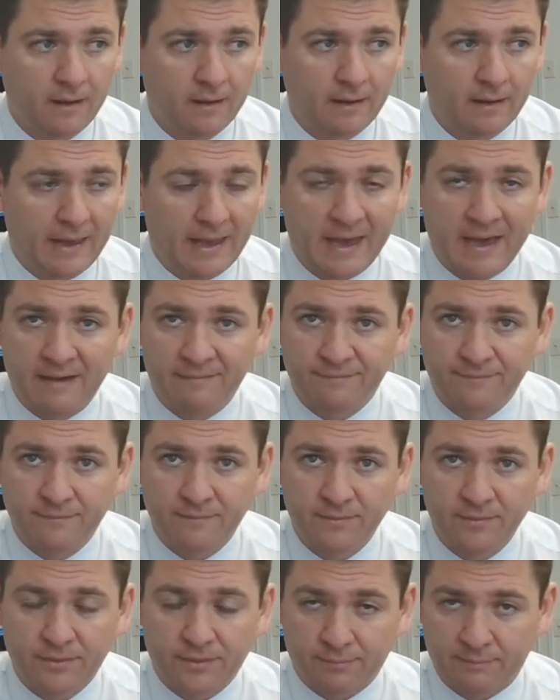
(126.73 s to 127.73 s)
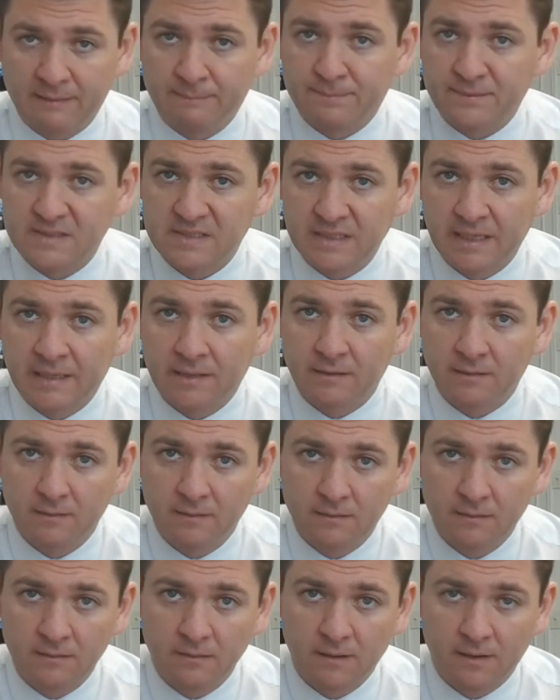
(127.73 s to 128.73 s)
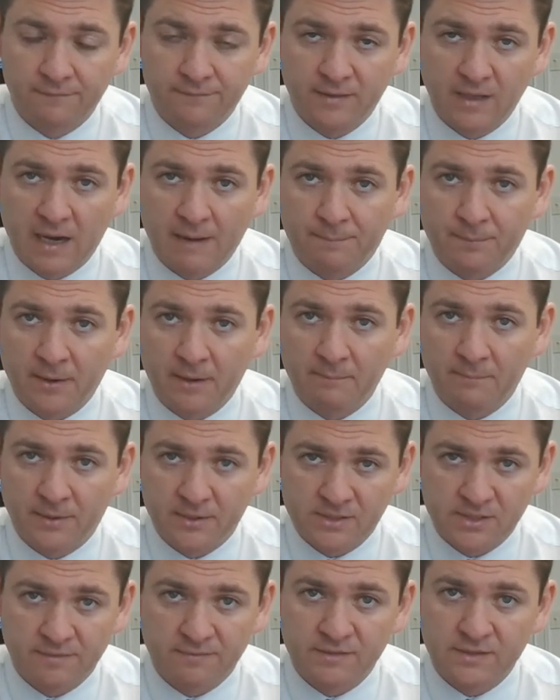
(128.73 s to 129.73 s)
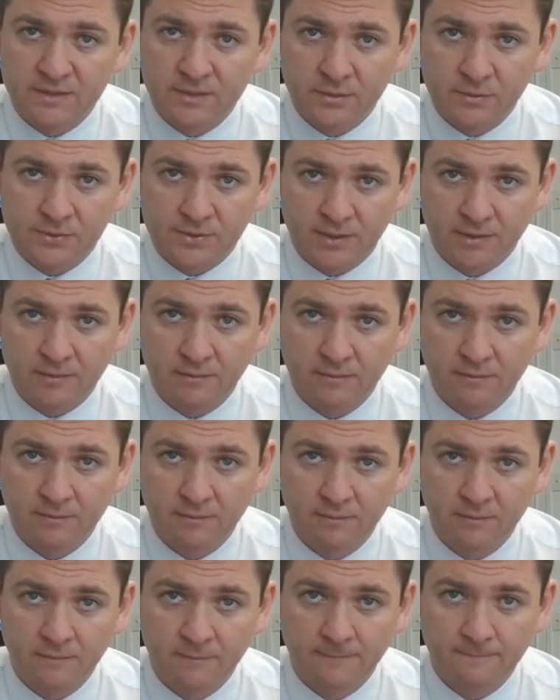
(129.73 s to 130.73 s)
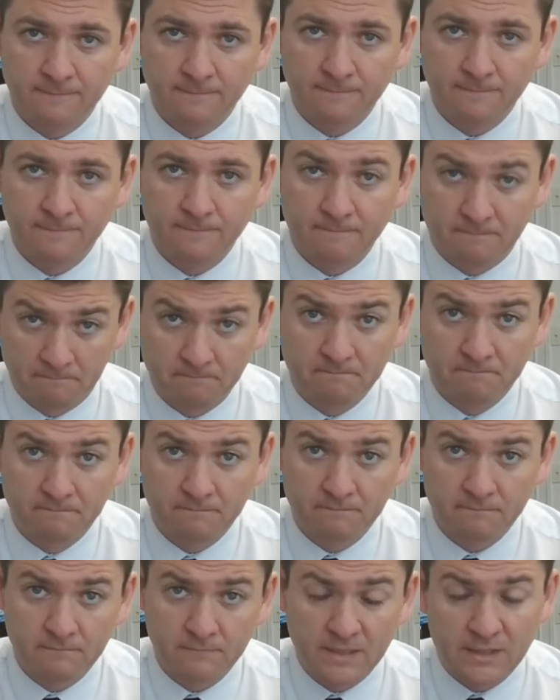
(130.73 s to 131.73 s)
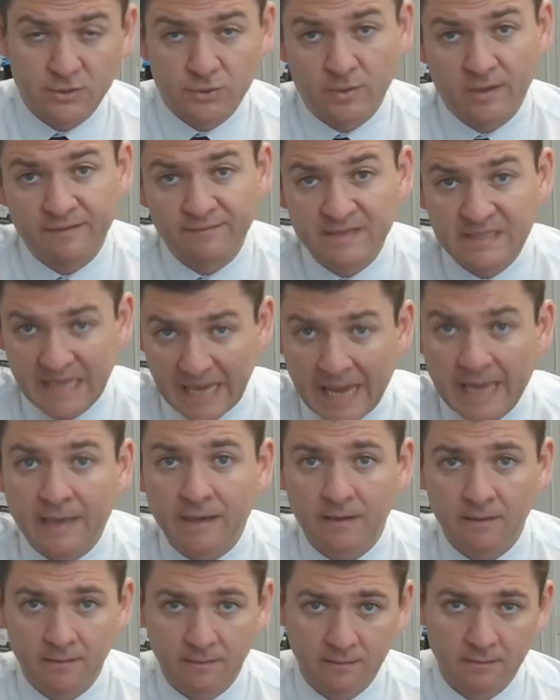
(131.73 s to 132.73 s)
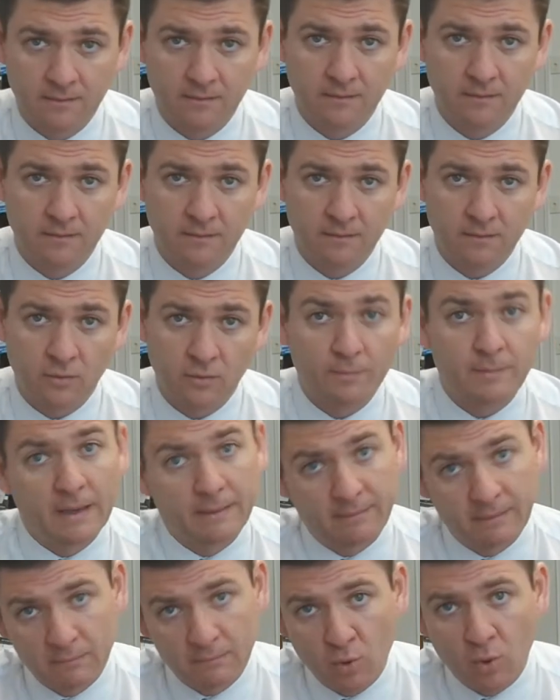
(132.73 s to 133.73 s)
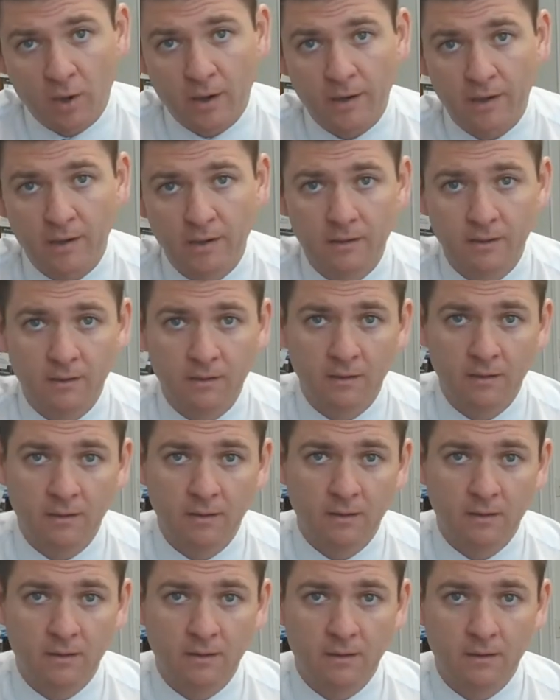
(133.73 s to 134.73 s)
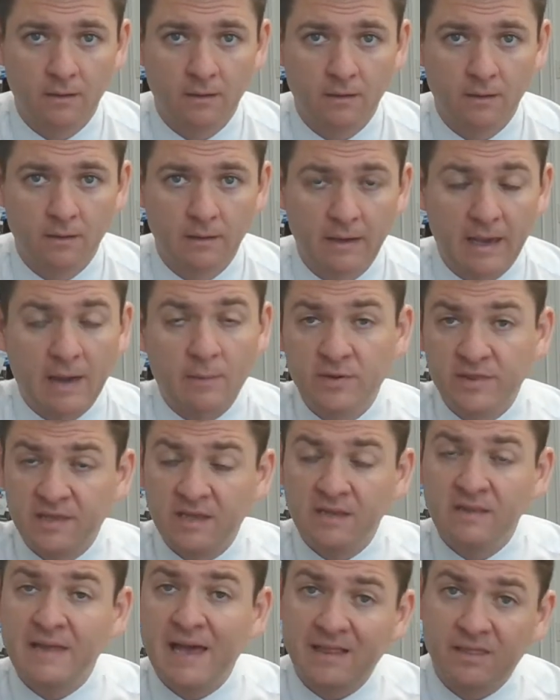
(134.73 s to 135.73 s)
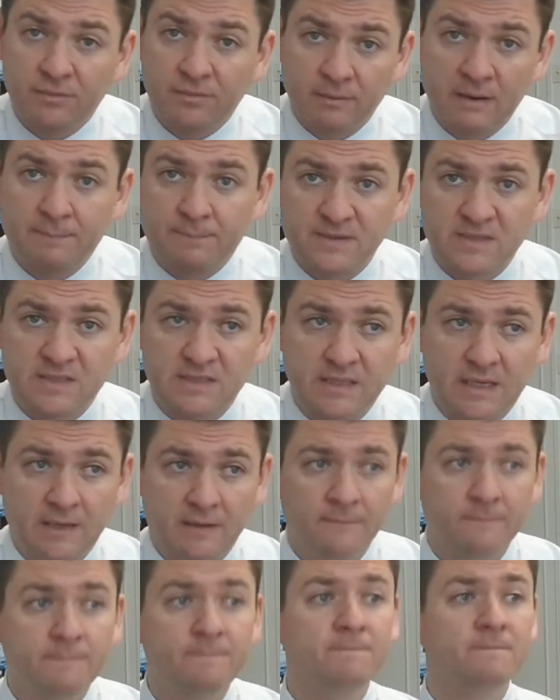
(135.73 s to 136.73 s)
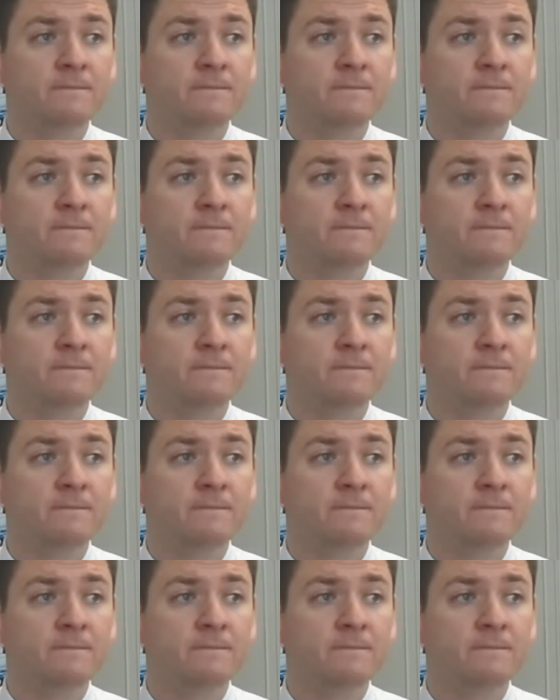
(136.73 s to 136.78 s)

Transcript: have 3% of the operating budget of the institution. They should have 10 or maybe more. And within that 3%,